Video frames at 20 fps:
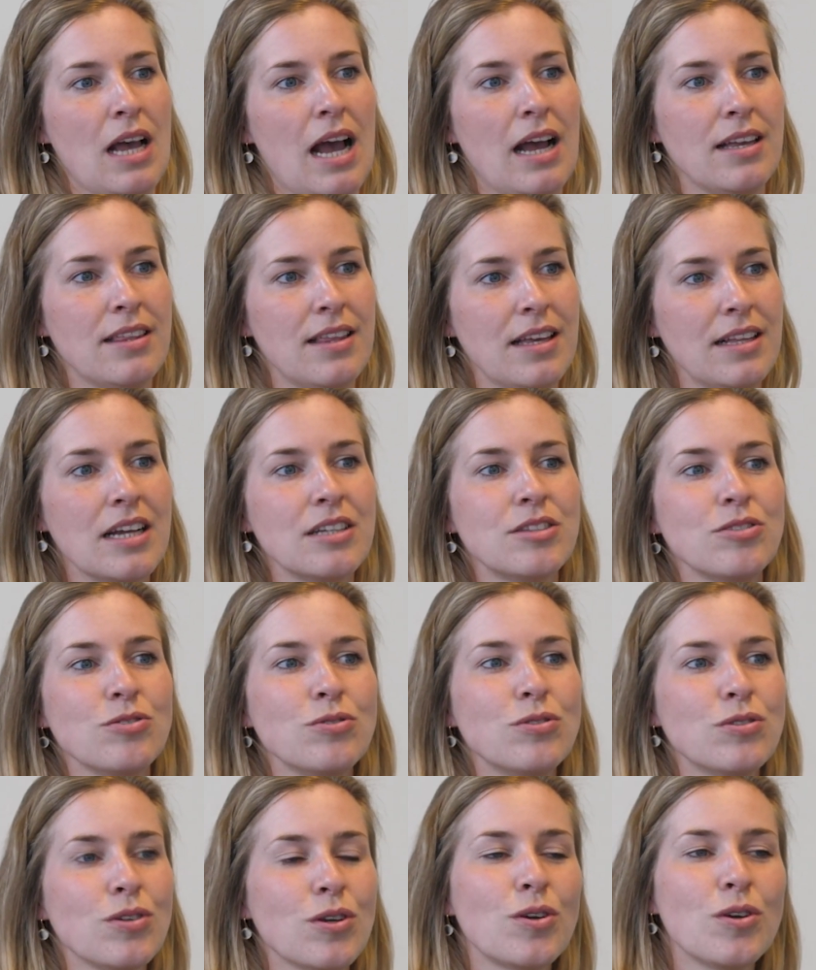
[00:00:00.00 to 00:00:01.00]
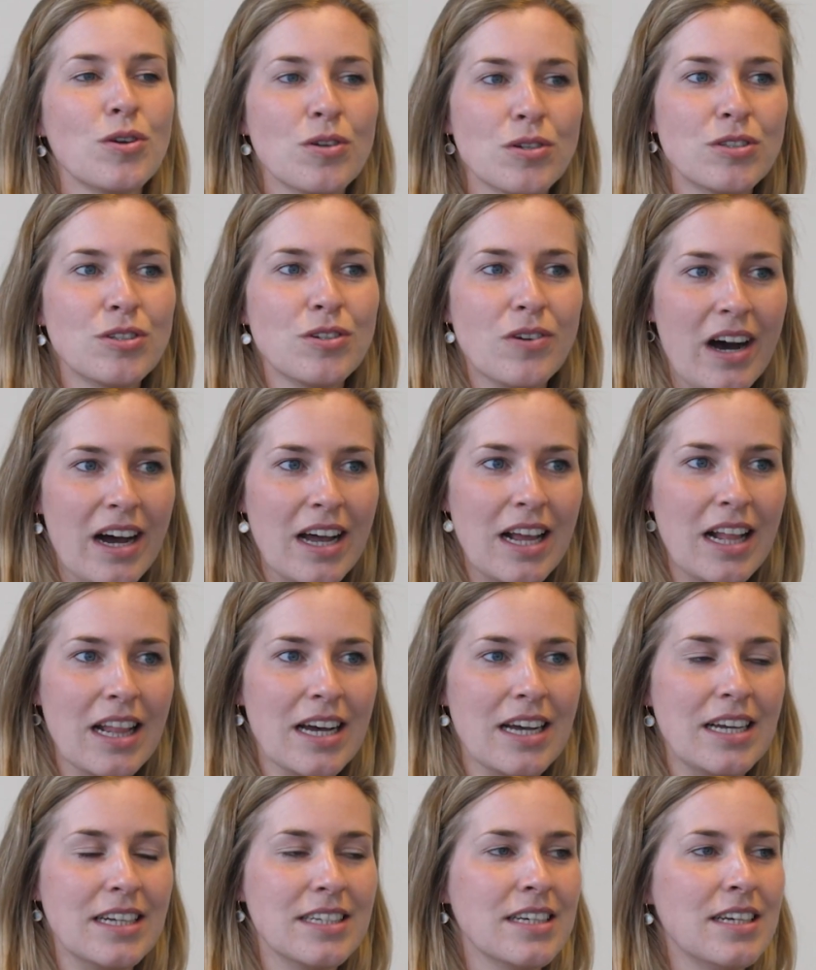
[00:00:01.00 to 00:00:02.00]
I think that's also good to
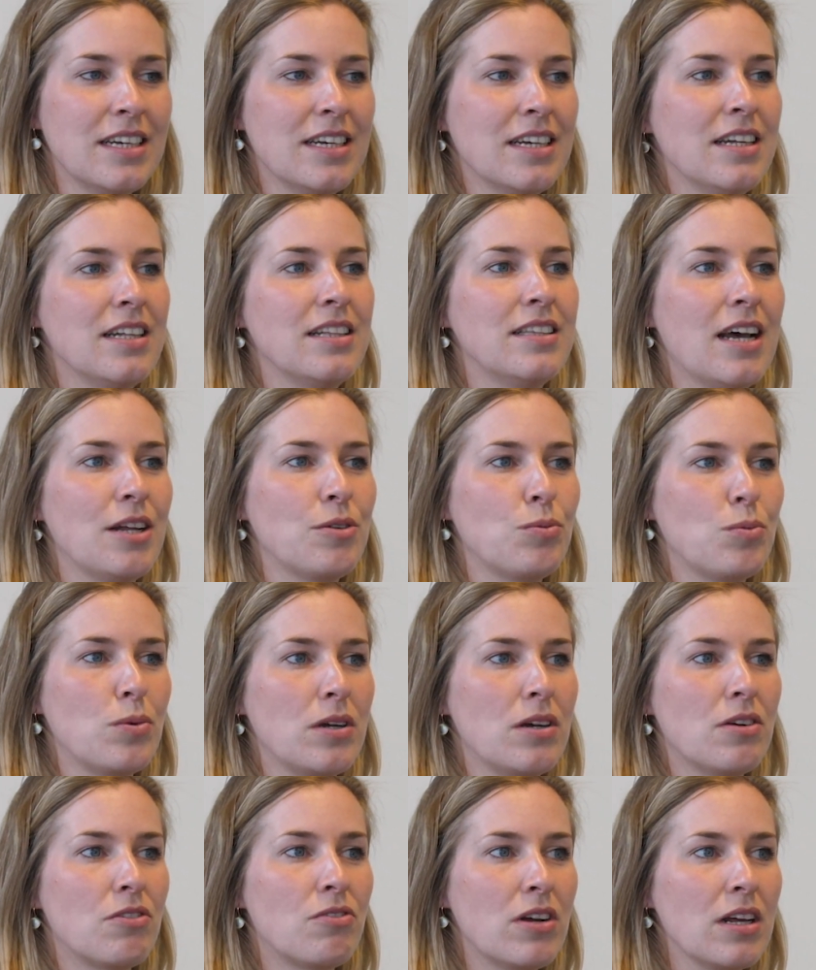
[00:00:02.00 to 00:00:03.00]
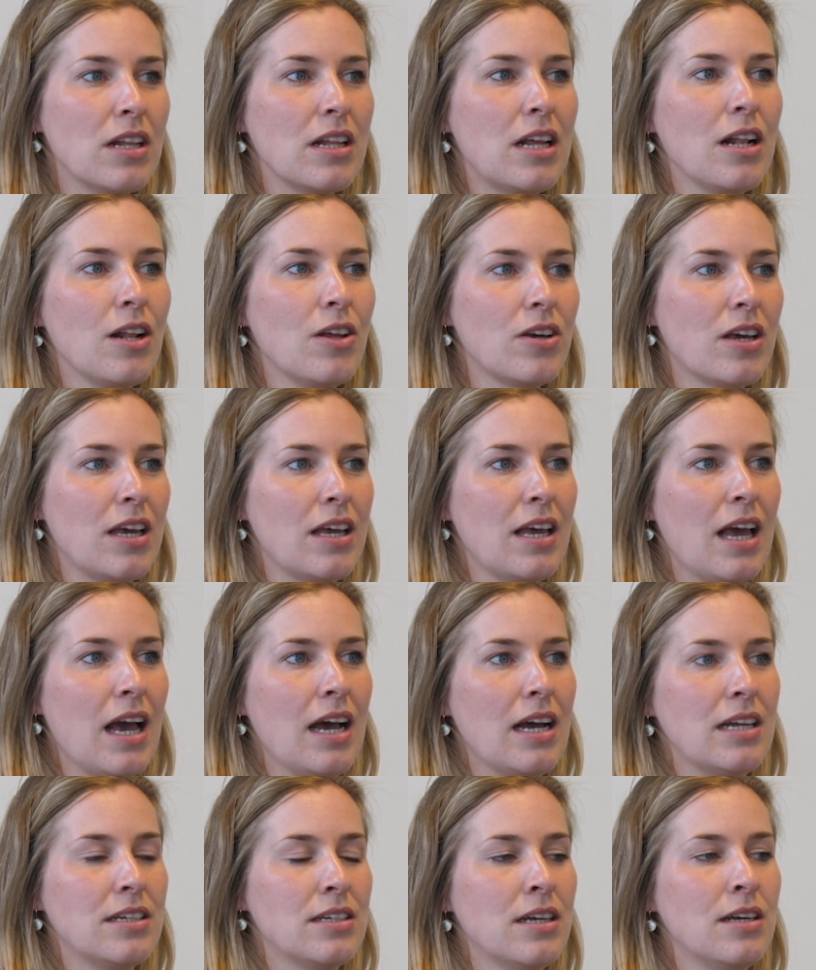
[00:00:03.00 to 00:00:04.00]
highlight that we're really looking
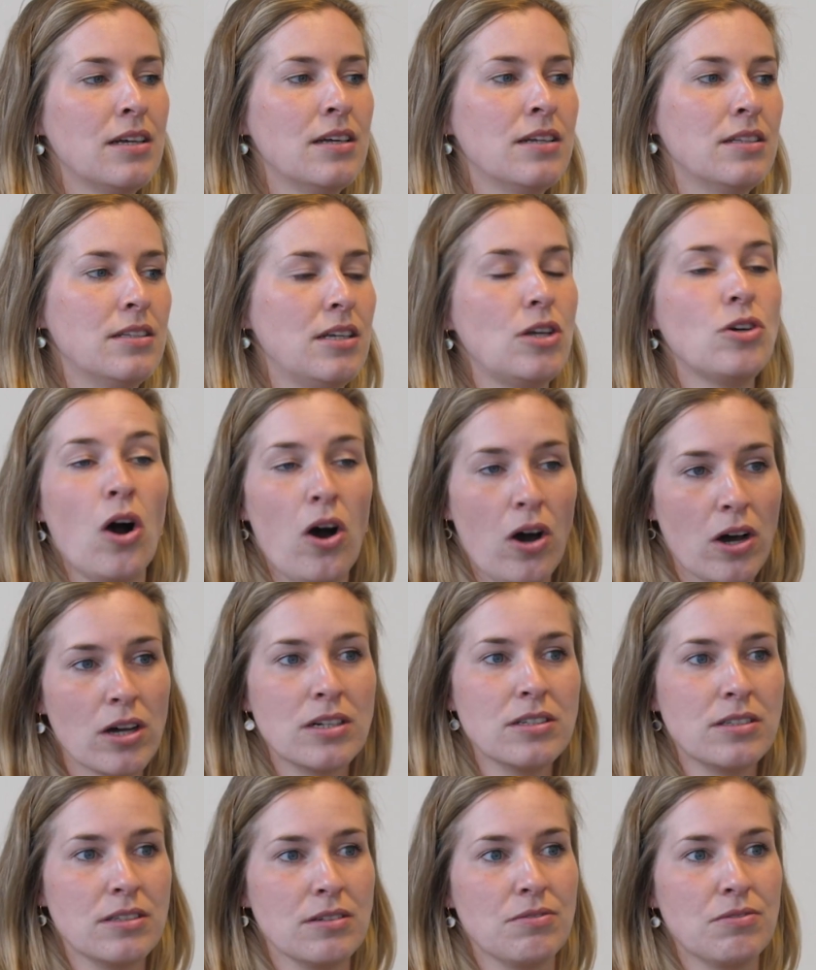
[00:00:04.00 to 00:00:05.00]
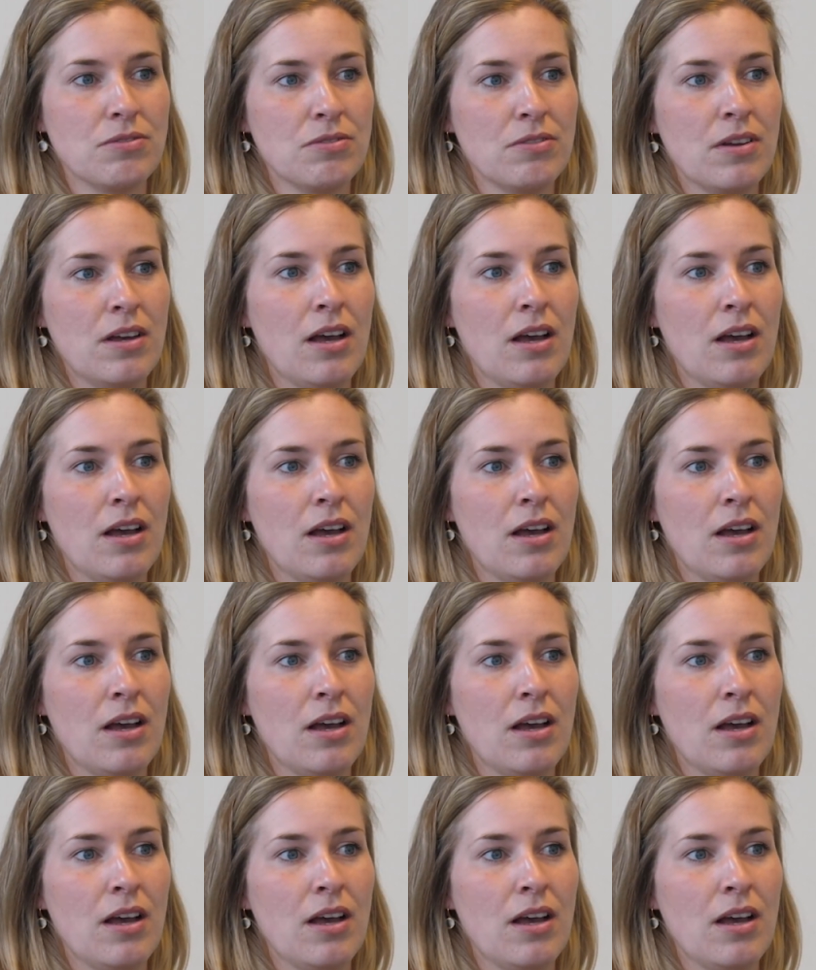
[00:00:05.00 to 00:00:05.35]
at the cognitive